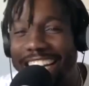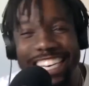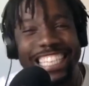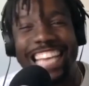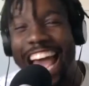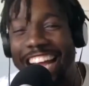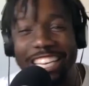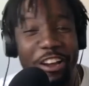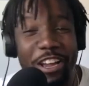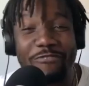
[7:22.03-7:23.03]
is at
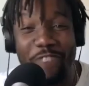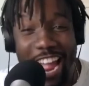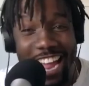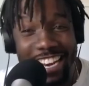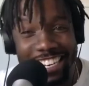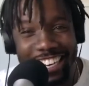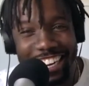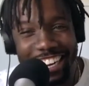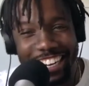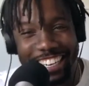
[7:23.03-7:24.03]
yo, he ran.
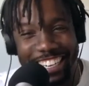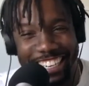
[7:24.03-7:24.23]
Joe's